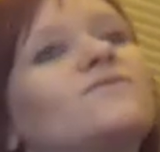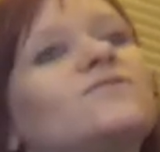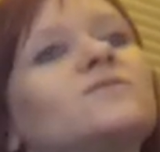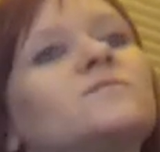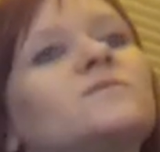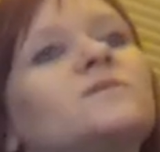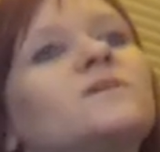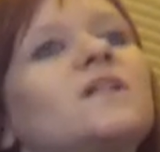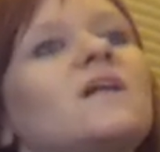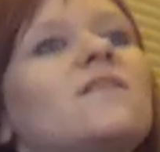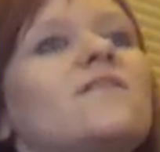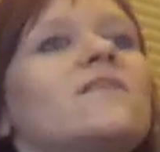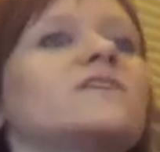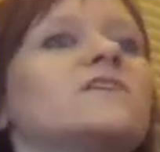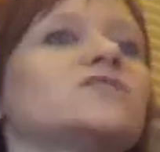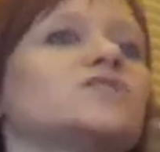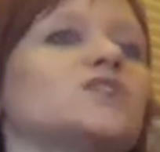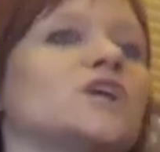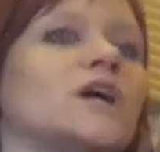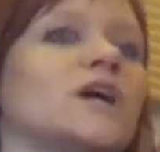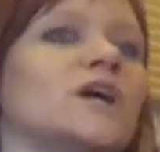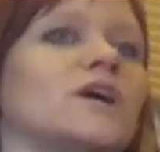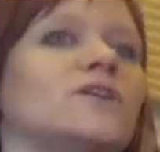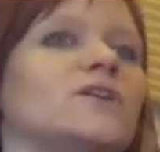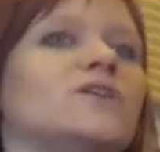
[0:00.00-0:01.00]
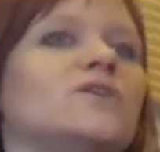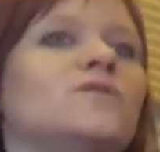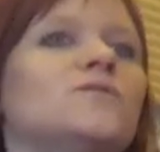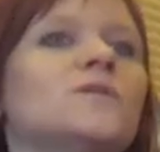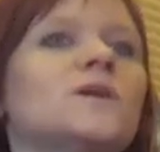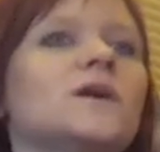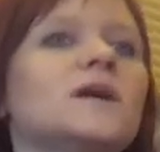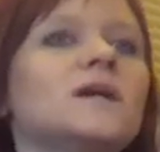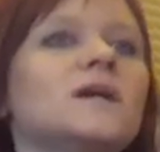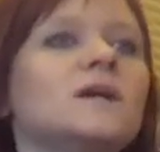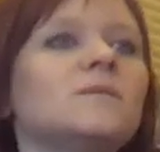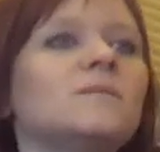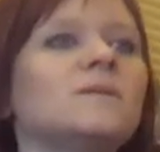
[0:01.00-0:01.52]
comfortable on the chair. Don't
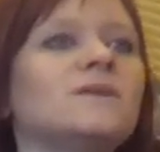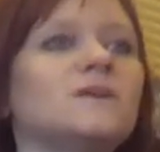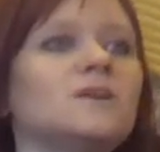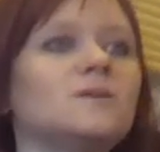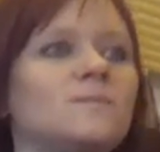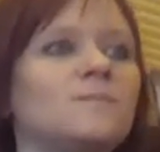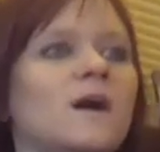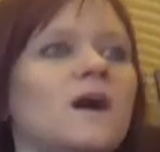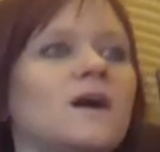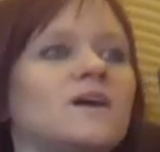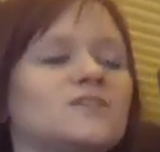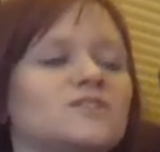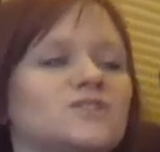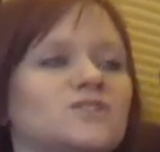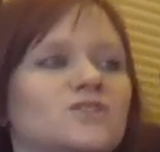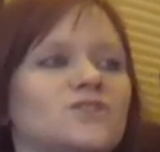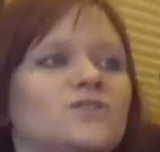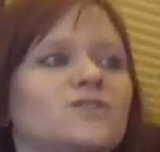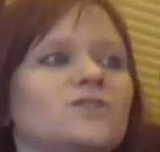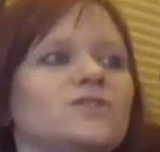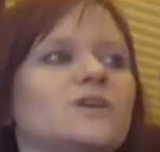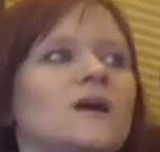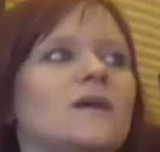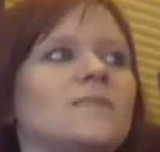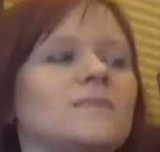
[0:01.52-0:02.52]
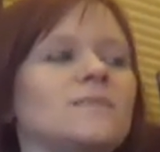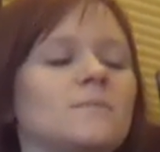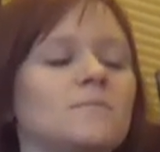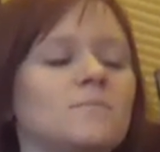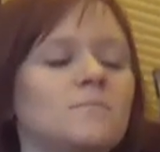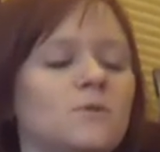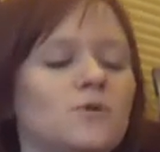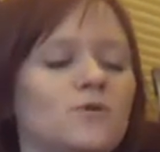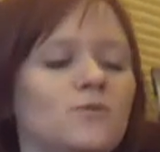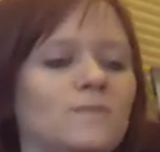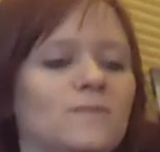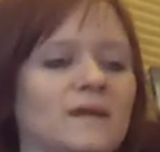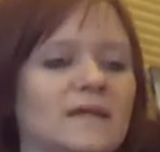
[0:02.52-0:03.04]
worry about your posture at the
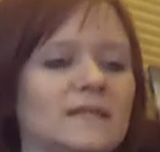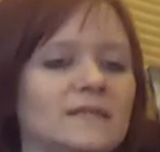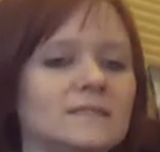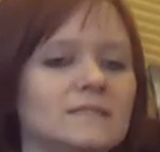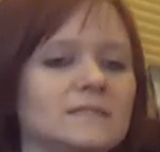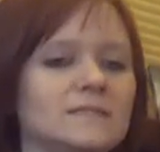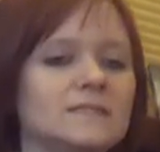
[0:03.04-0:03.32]
moment.